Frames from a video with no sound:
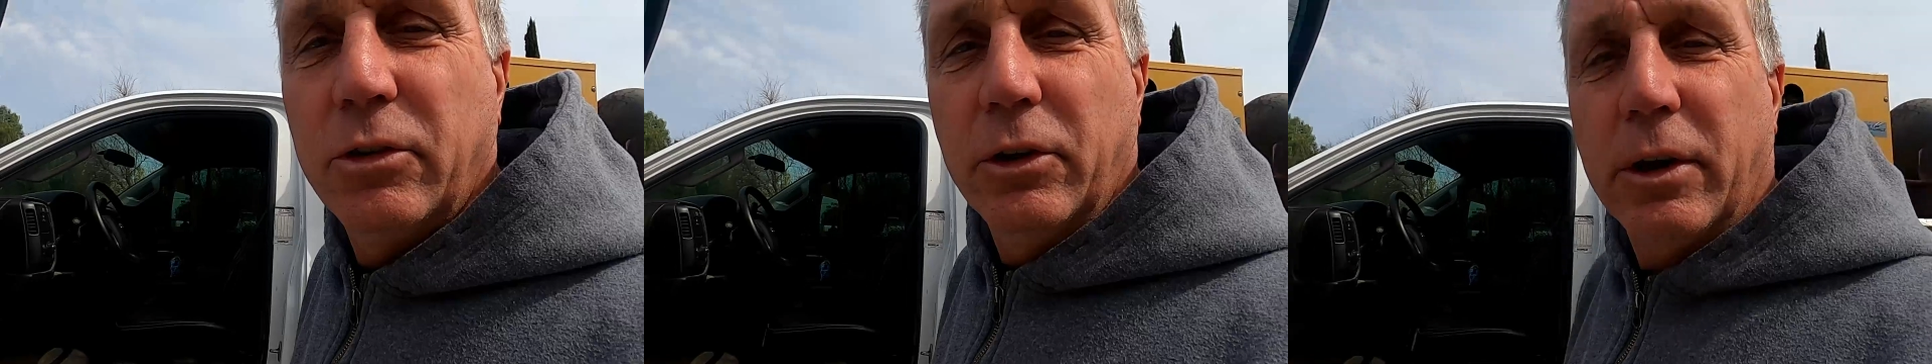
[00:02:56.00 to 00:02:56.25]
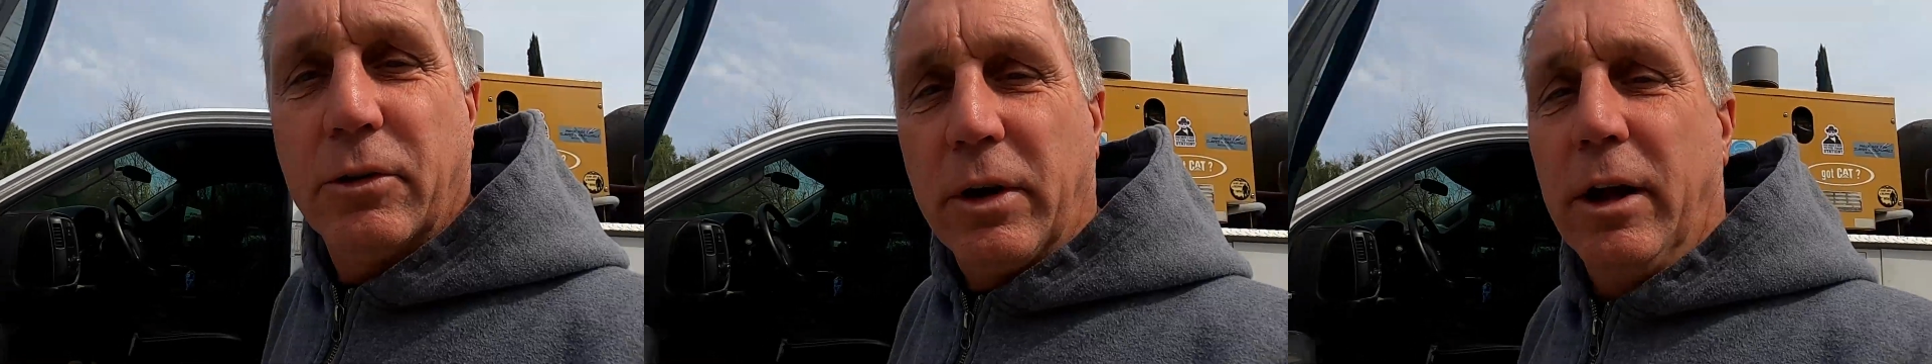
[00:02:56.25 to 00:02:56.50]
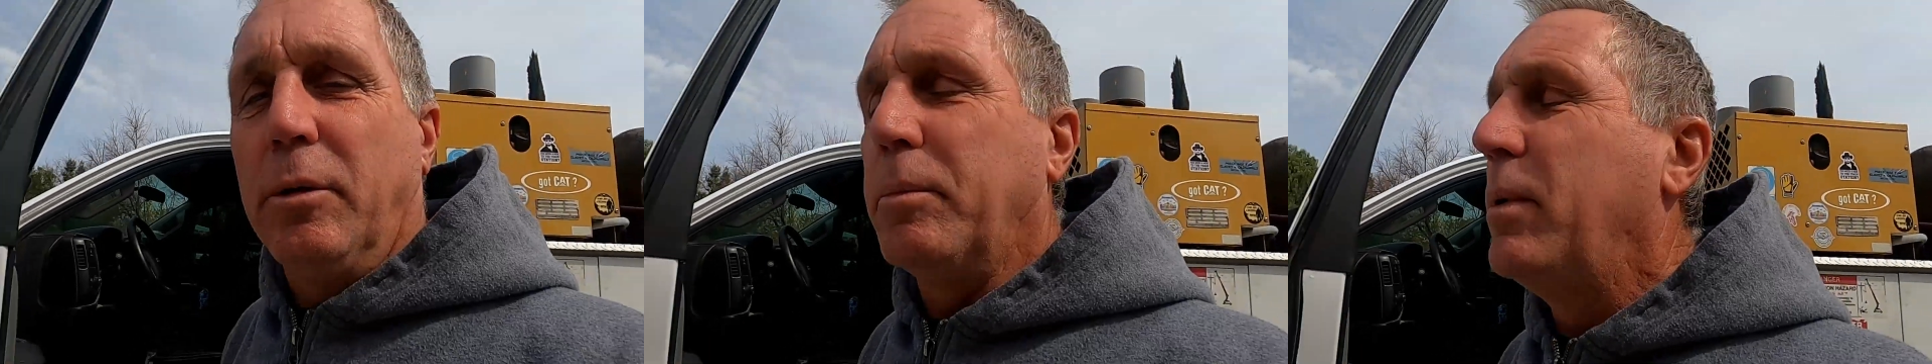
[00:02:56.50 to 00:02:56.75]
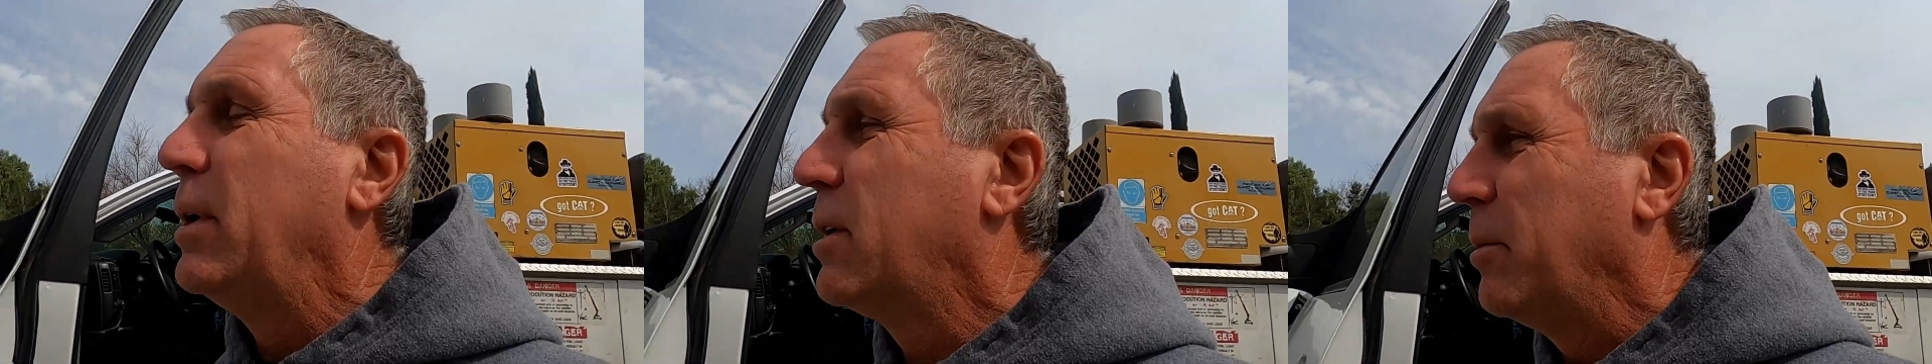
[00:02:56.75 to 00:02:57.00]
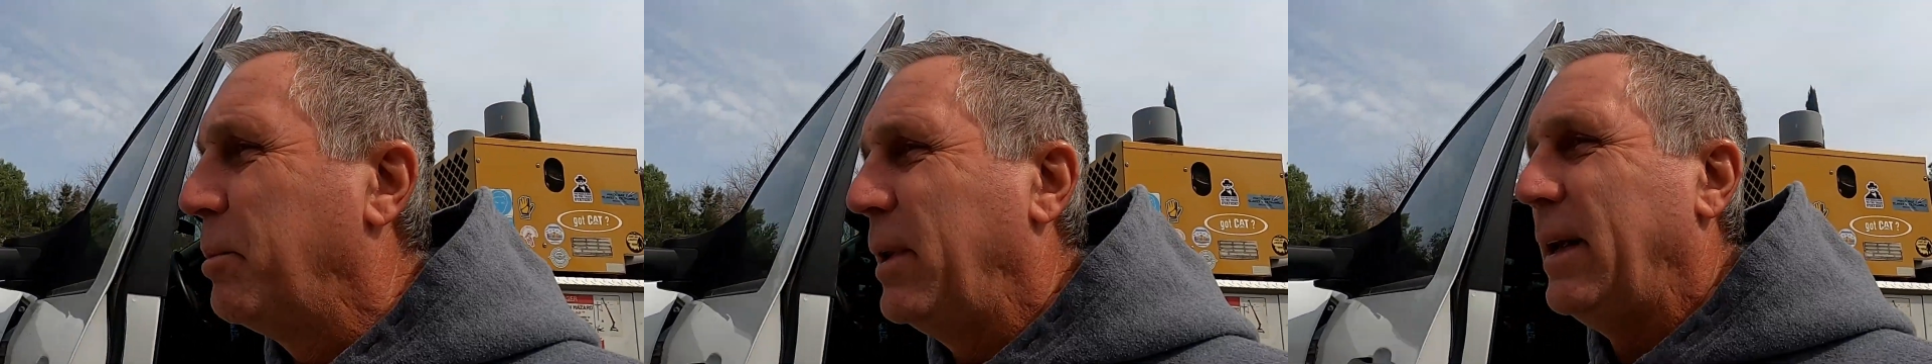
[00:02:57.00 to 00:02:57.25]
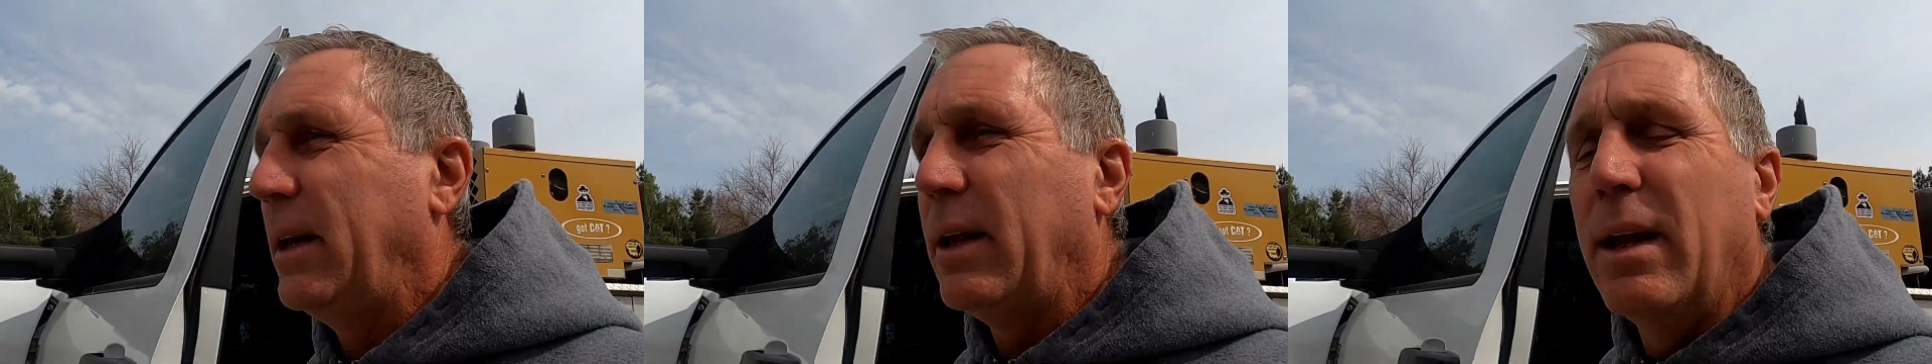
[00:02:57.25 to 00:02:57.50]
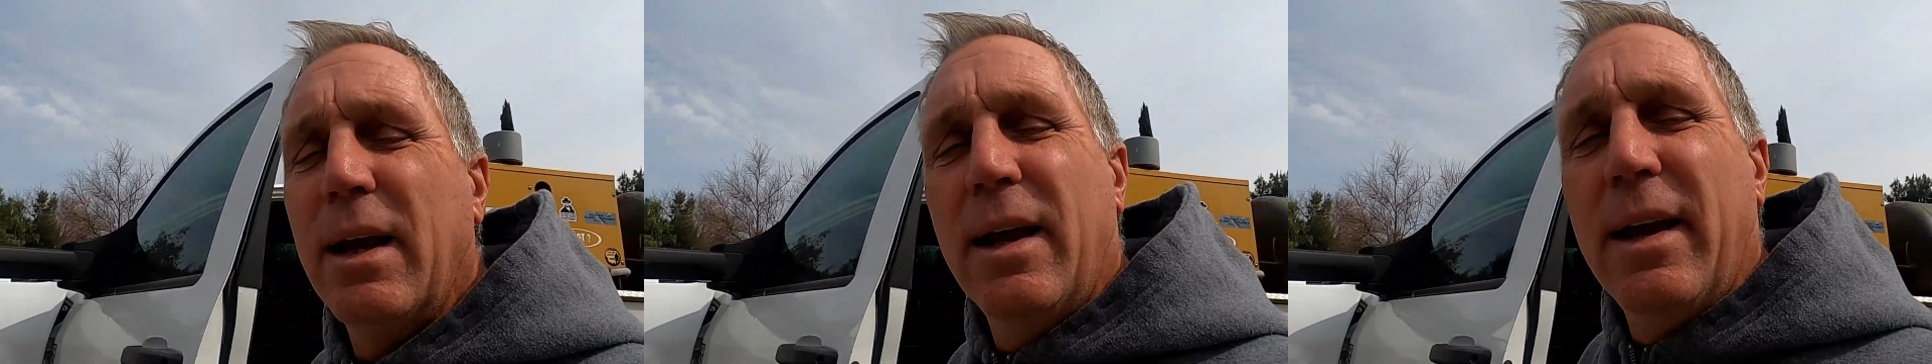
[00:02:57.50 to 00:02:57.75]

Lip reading: still doesn't help completely.